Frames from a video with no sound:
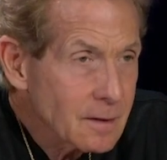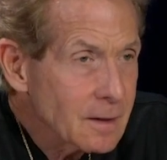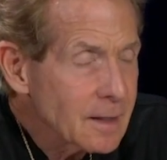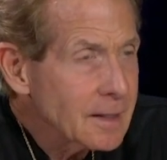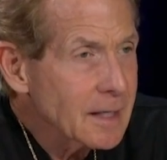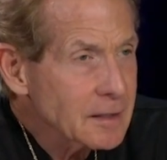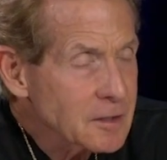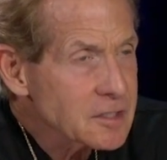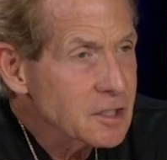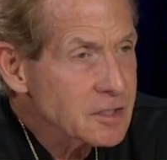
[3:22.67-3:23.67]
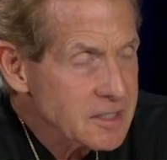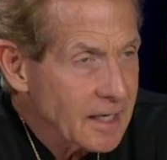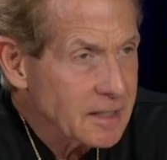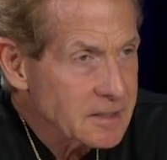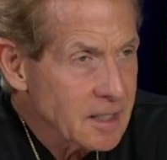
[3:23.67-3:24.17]
And I listened a
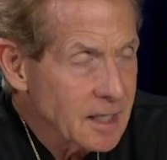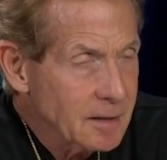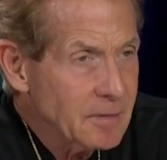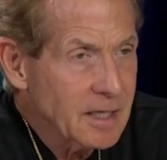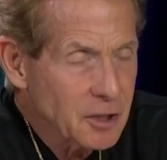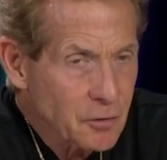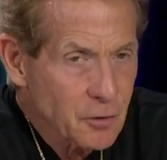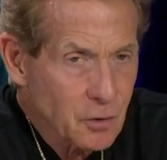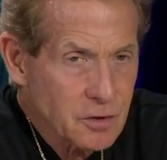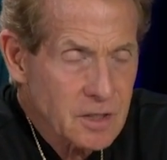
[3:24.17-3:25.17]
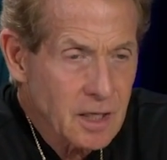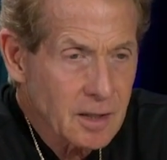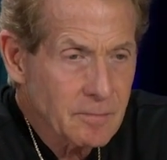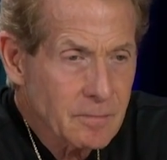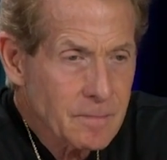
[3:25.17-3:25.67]
second time and a third
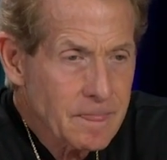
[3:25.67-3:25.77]
time,